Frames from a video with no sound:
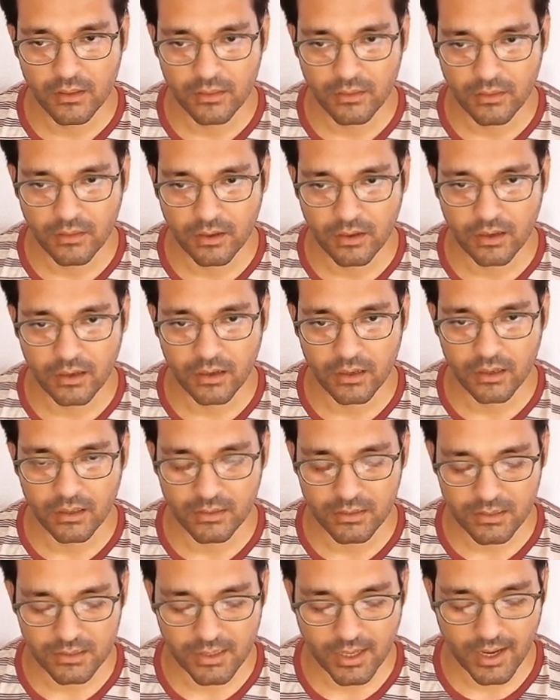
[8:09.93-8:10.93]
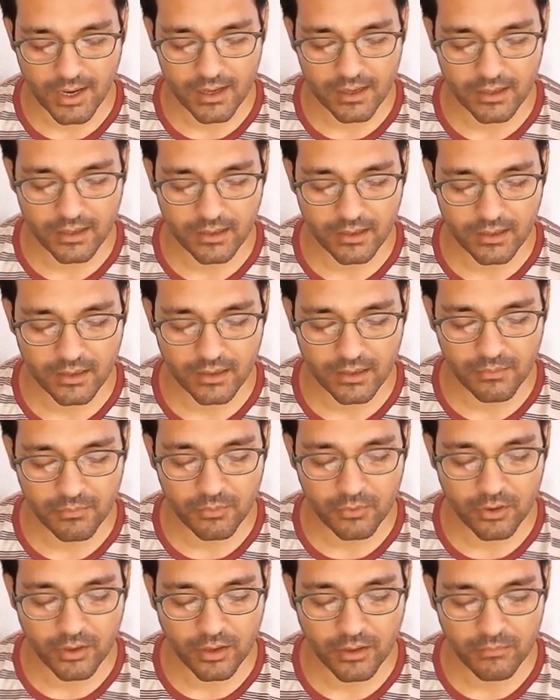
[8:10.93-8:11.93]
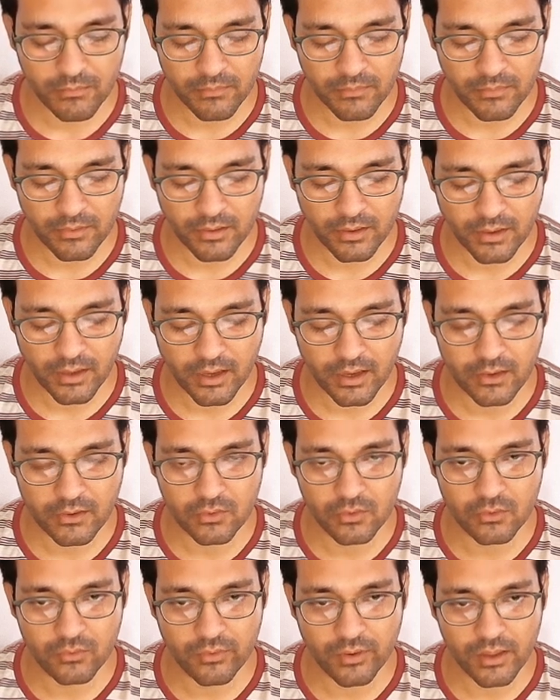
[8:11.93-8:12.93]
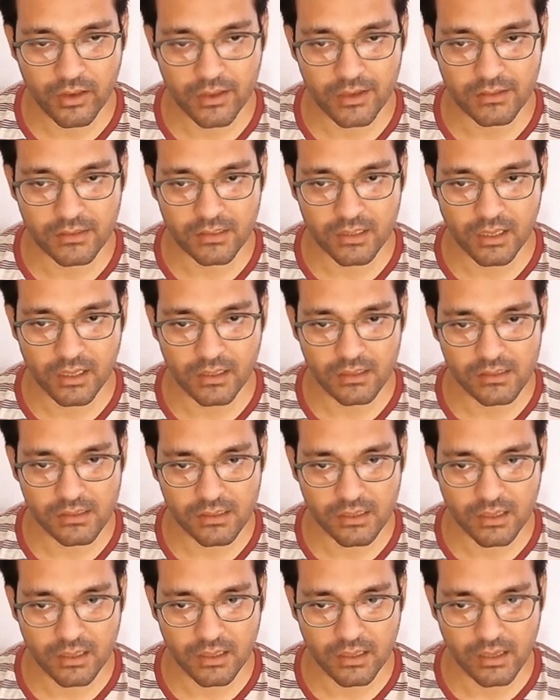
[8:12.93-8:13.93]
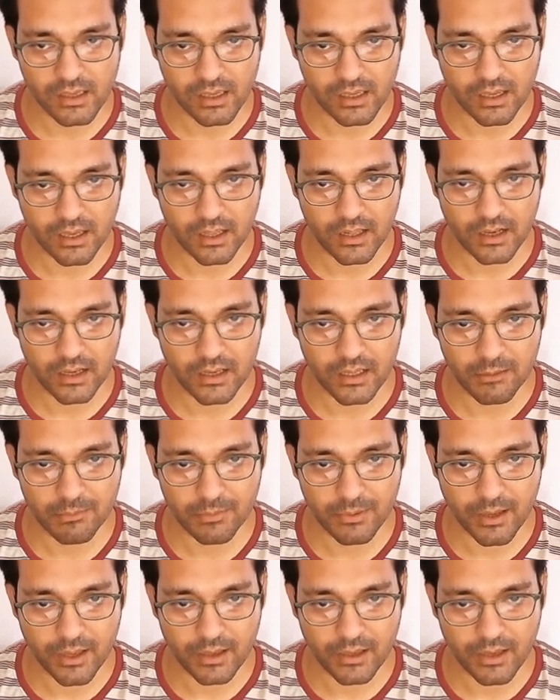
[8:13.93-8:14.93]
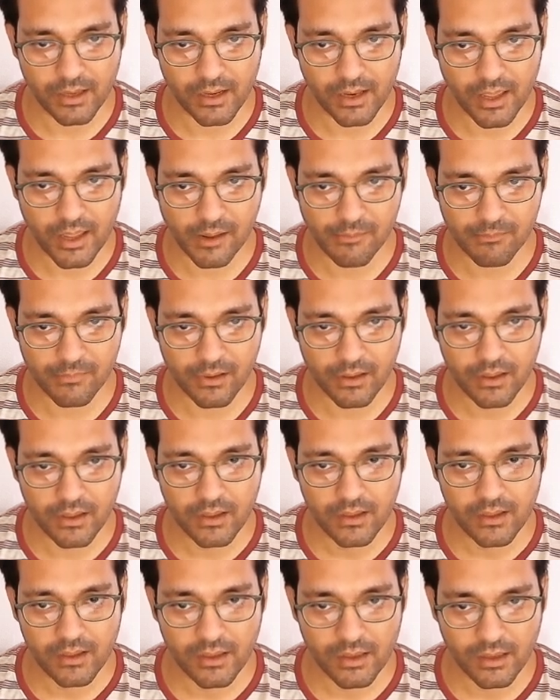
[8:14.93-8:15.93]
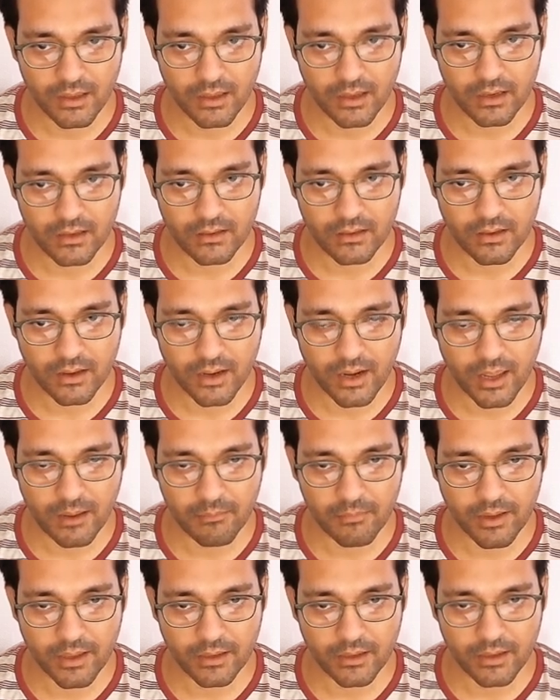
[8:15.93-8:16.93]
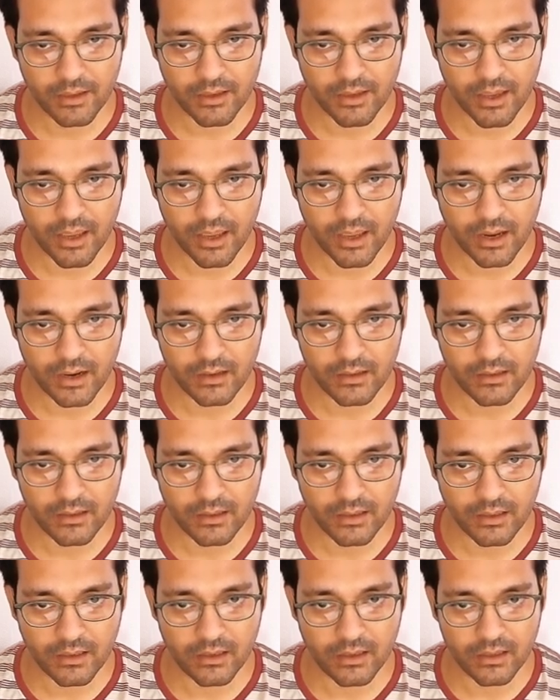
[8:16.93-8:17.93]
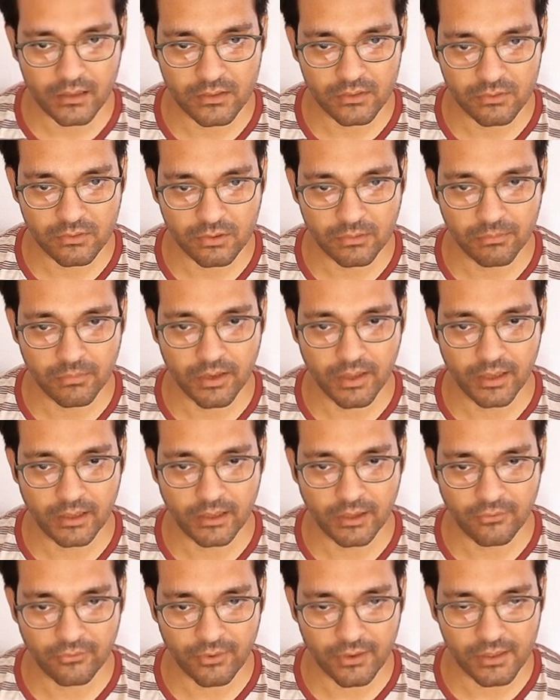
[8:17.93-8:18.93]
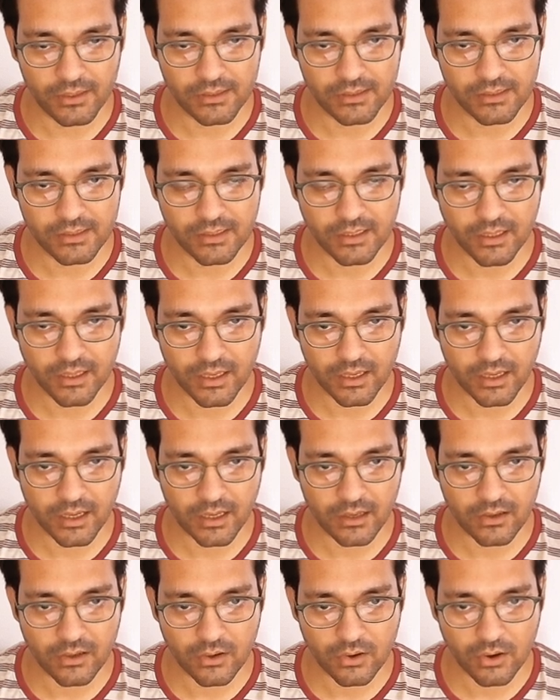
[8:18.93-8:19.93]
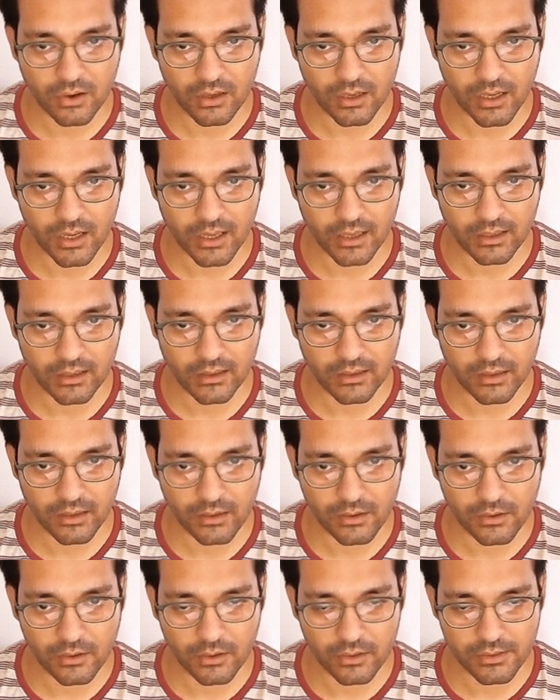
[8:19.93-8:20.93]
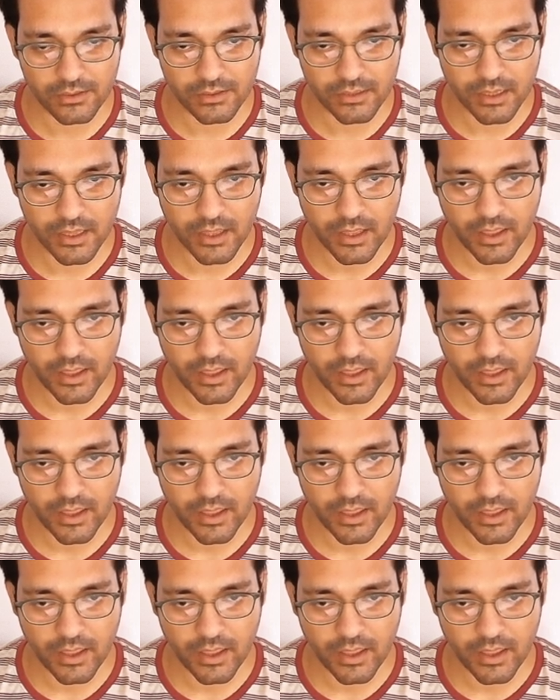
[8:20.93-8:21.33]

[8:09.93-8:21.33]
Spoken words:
The child in the poem can do various things. He can leap like a lamb. He can climb like a cat. He can swim like a fish. He can trot like a horse.